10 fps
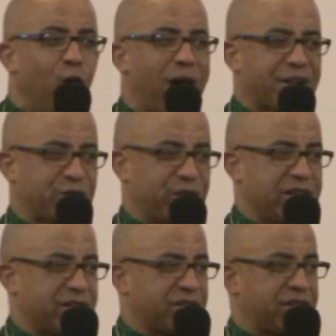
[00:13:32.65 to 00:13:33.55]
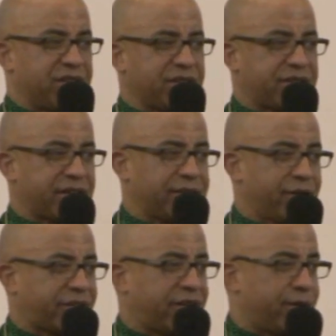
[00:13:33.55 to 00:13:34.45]
Watch Jesus. Jesus just
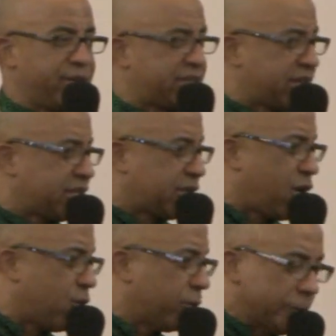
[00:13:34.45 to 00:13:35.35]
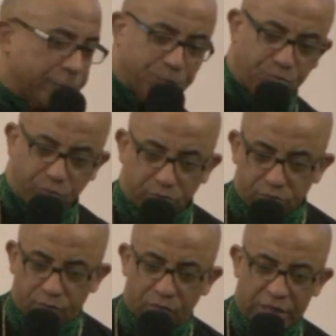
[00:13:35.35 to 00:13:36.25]
looks at him and says, Go
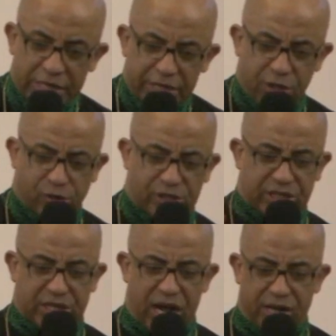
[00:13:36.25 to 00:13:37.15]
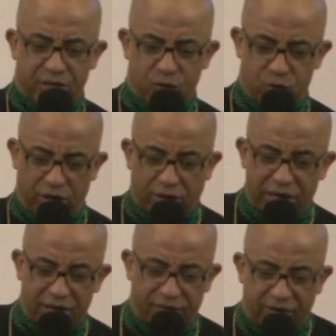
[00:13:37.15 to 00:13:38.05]
your son will
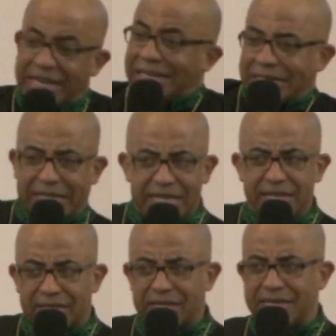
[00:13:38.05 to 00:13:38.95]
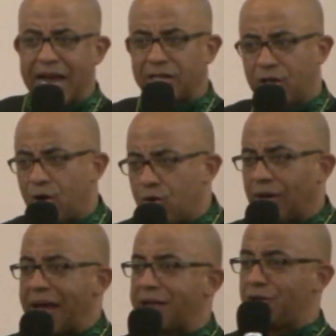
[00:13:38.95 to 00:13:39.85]
live. See, this is not go
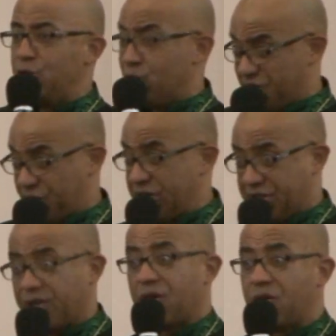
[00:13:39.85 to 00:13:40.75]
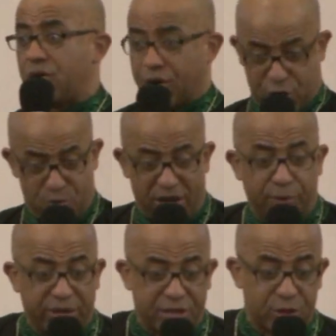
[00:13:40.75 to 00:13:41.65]
like you are free to go or you
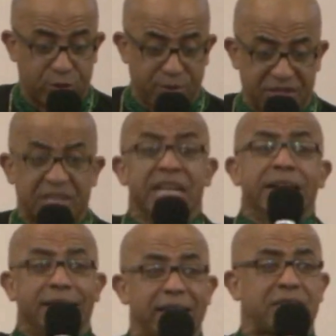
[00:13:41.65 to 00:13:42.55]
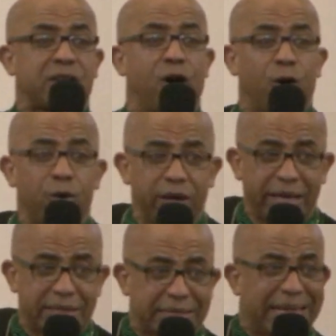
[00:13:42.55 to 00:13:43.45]
may be dismissed. This goal
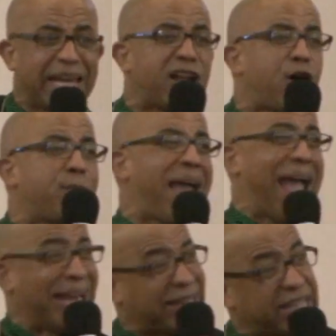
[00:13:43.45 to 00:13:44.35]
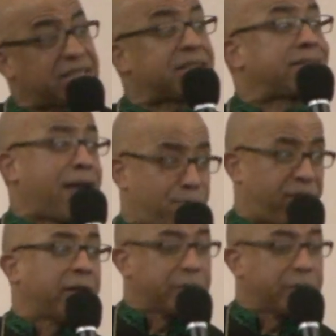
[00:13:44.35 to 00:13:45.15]
is get up and get to stepping.